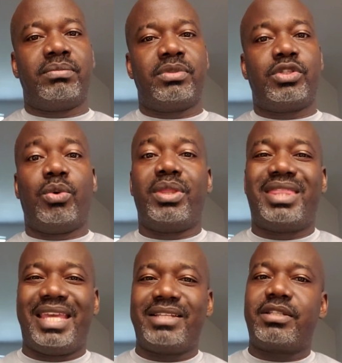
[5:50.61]
So when
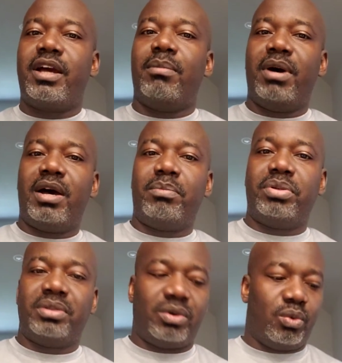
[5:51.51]
things come
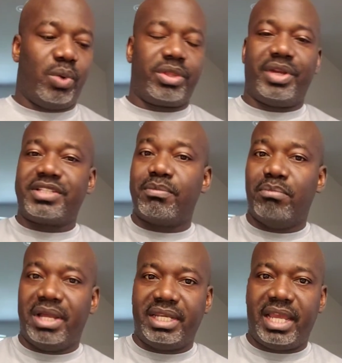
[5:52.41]
up, whether it's
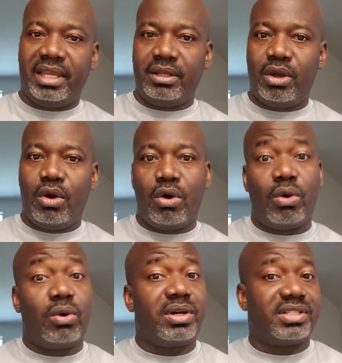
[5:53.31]
Monday
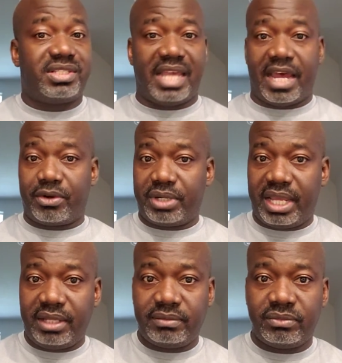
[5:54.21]
or a
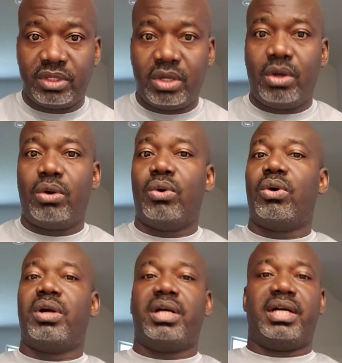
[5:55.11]
Saturday
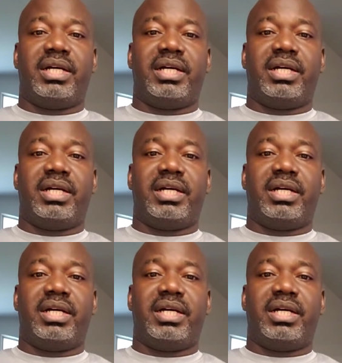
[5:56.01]
or